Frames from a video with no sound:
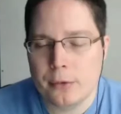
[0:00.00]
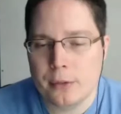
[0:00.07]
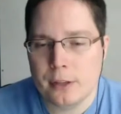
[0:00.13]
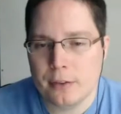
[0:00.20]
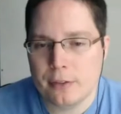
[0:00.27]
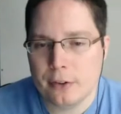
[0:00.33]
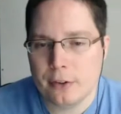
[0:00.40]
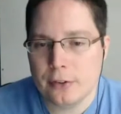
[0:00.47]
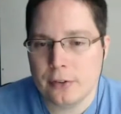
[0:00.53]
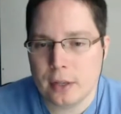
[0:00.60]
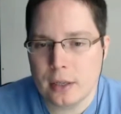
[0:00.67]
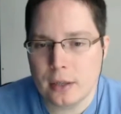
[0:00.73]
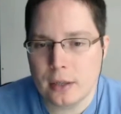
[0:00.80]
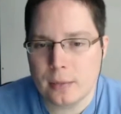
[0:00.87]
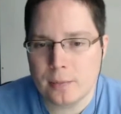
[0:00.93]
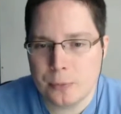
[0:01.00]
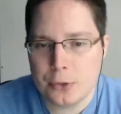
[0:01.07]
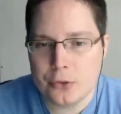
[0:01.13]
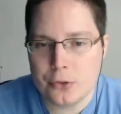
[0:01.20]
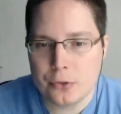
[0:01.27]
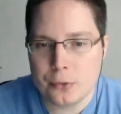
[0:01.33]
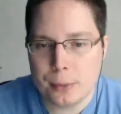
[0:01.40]
that the first thing
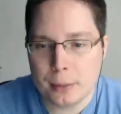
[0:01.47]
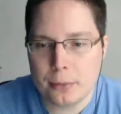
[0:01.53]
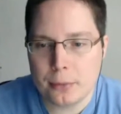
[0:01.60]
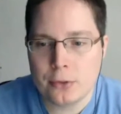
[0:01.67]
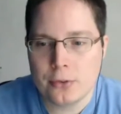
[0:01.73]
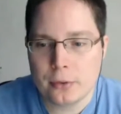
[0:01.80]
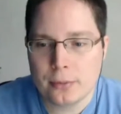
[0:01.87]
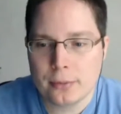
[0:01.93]
that you published?